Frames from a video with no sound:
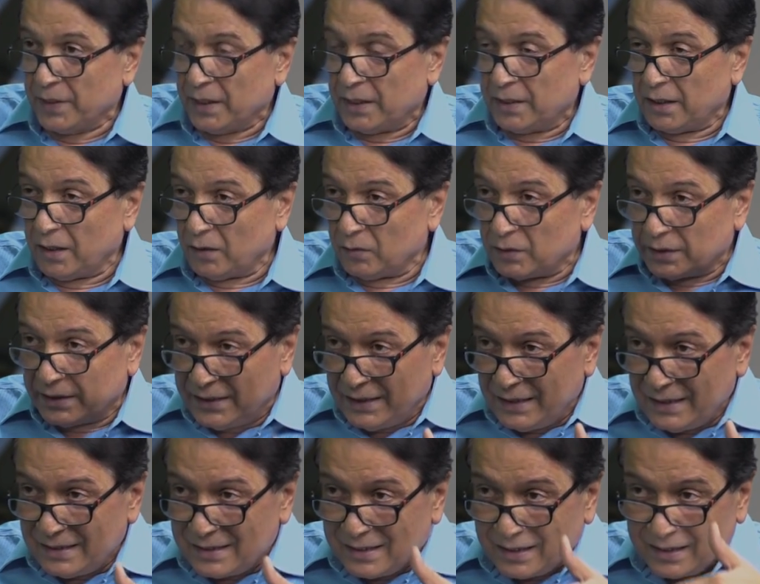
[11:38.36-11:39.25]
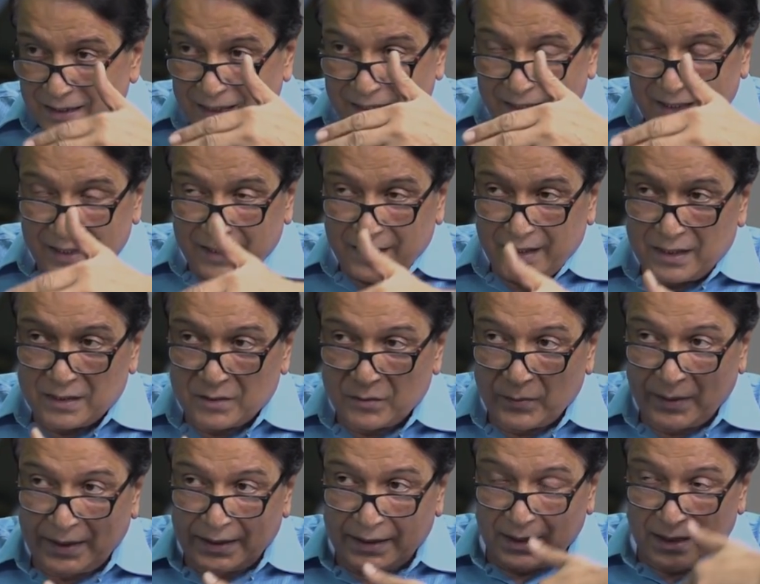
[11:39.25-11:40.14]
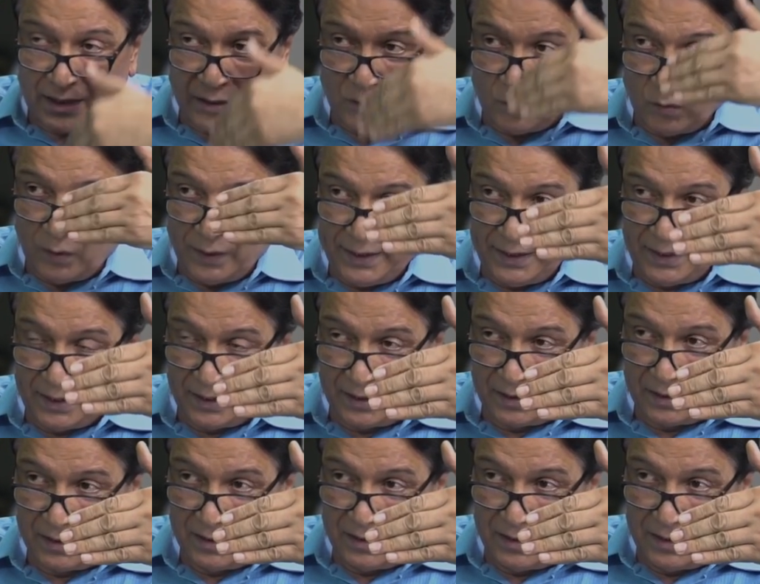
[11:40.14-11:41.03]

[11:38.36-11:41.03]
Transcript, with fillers: Now, these are the areas where they are going in.